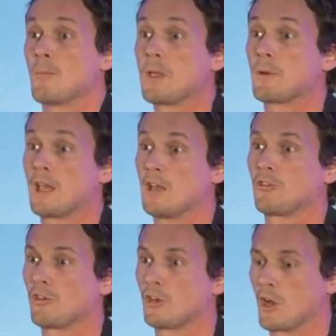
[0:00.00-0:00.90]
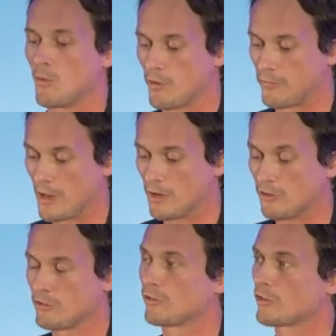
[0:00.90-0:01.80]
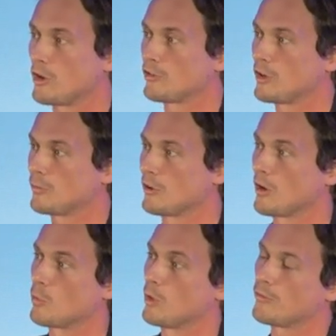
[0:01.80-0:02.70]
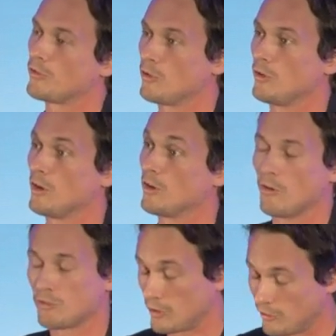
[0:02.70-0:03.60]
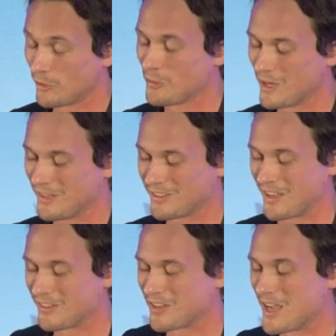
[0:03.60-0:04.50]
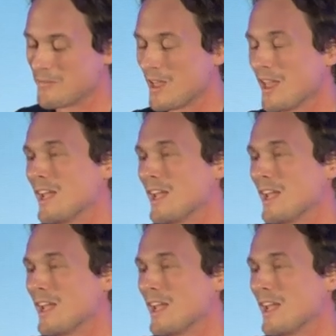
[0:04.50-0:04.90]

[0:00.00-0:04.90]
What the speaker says: People at Innocent go on foundation scholarships and go and work for 2 weeks at a time